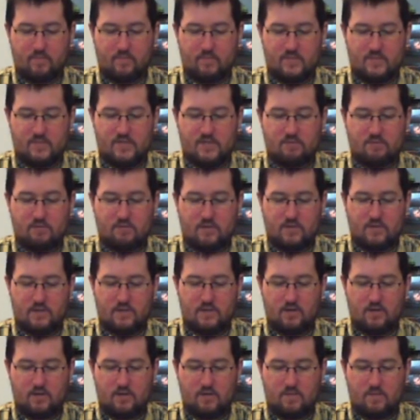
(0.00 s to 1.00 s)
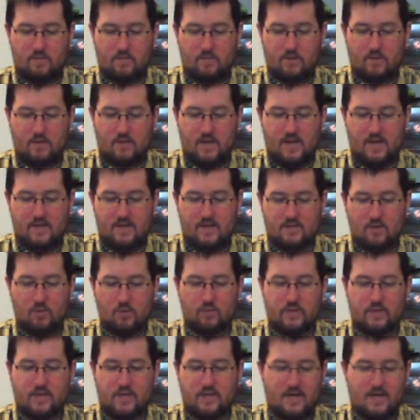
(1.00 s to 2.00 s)
Deidre has
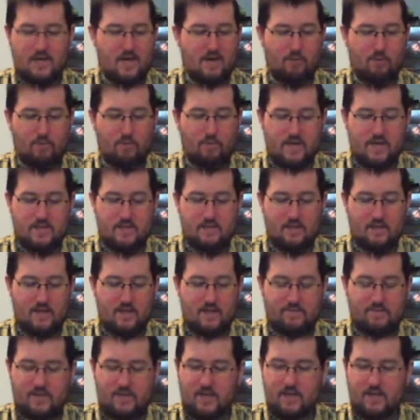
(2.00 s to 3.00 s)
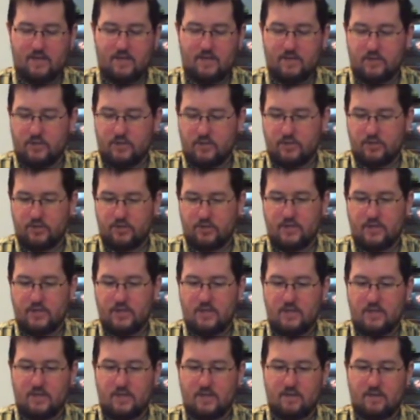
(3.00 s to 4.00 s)
only an I raise left, and
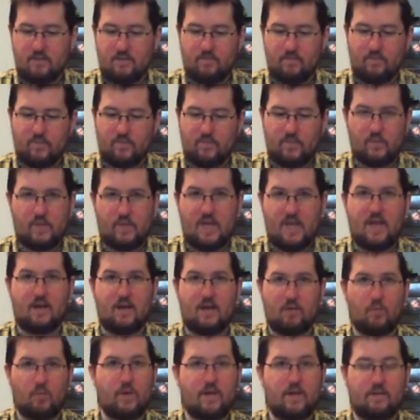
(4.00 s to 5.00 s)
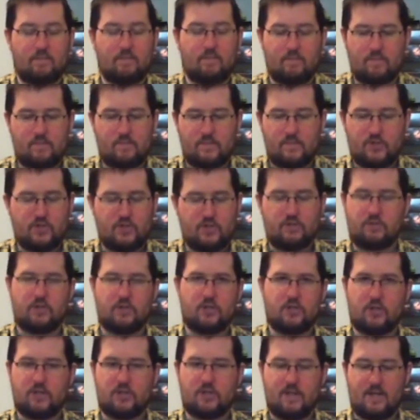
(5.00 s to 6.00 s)
she can't win.
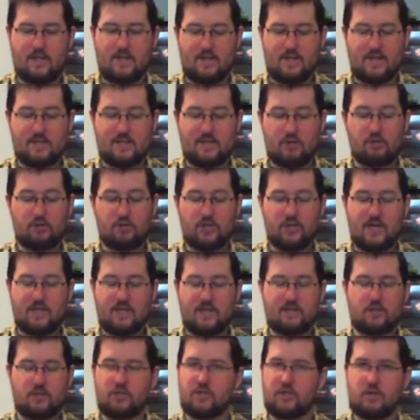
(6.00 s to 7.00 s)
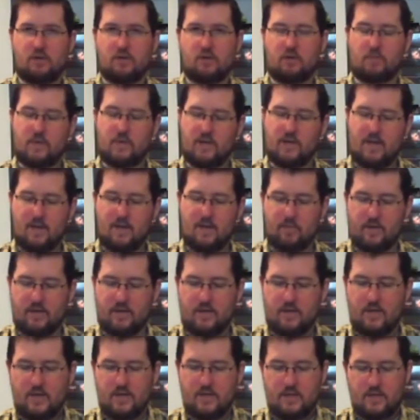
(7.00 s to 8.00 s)
That's all she has. She's not going to win gambling.
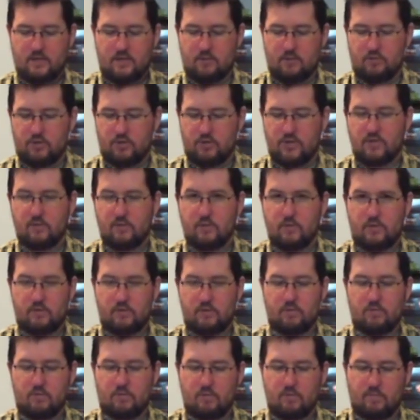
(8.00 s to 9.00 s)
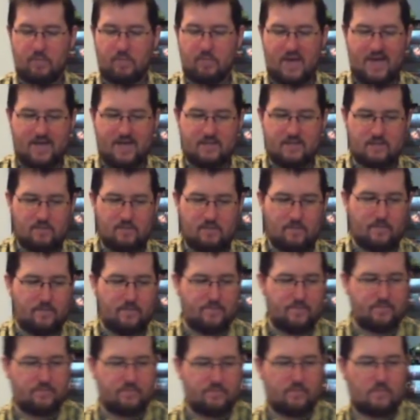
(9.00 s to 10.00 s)
So she's going to pass.
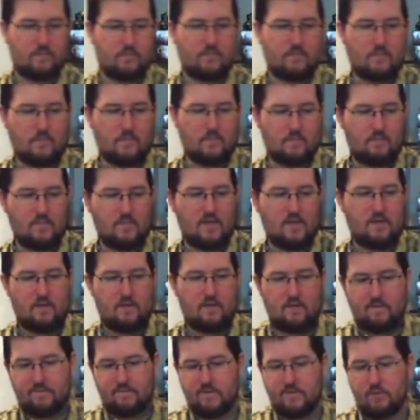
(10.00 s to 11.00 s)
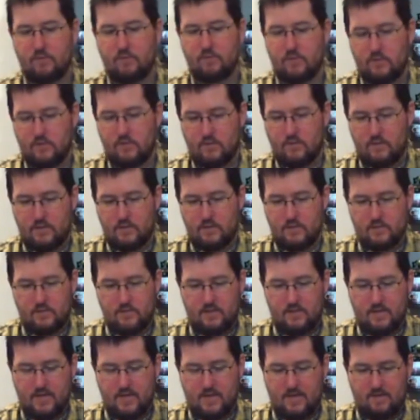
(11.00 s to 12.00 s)
Fiona does
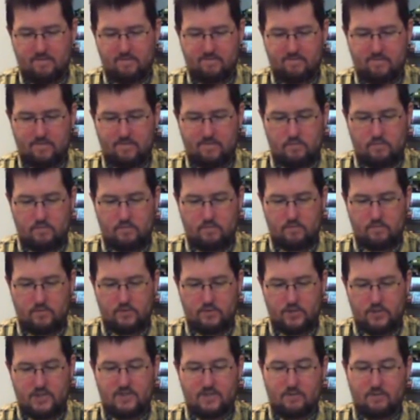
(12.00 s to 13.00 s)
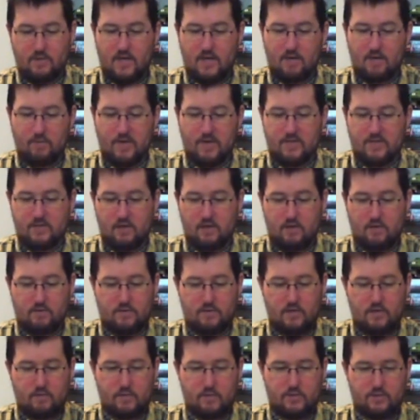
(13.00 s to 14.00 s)
not have... She has an I raise card.
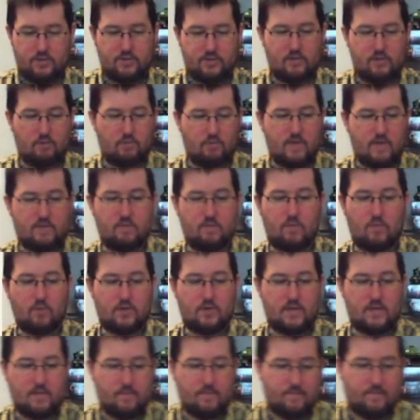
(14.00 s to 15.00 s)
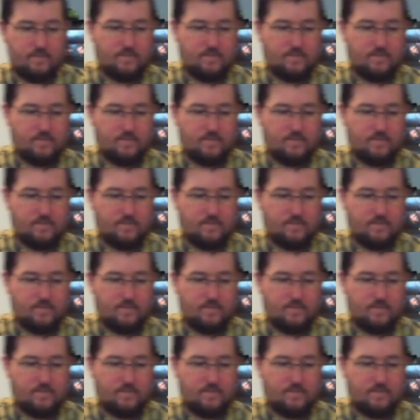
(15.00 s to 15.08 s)
You know what? She's going to raise 1 more time.